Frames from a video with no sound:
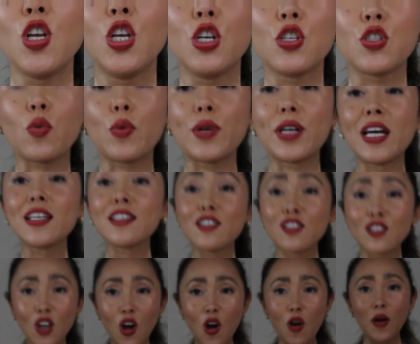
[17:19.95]
So when I
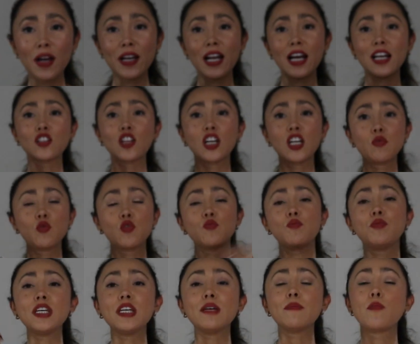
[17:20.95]
saw it, I thought it would
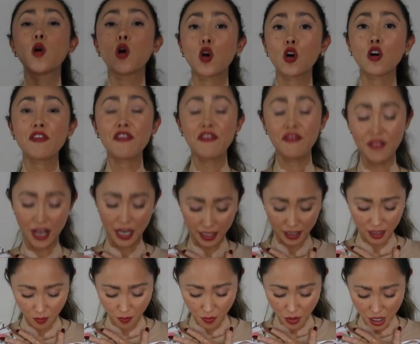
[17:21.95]
be
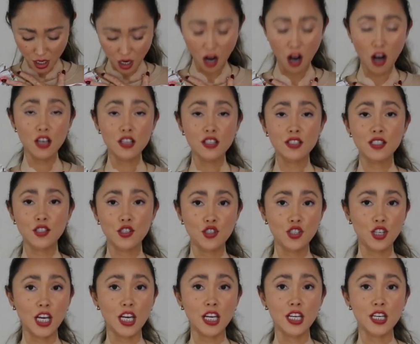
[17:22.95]
perfect because the
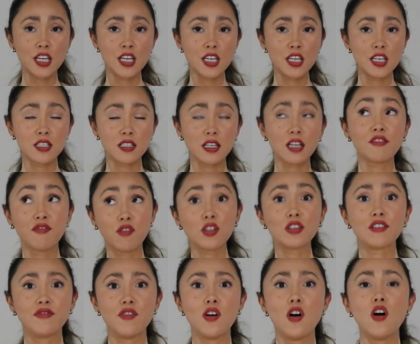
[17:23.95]
shade is like for the
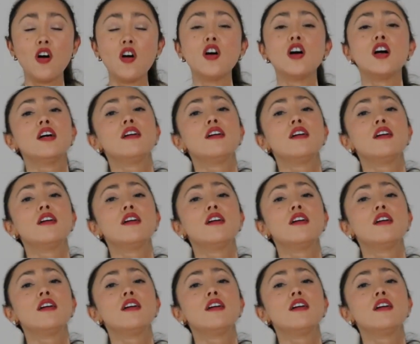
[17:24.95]
fall,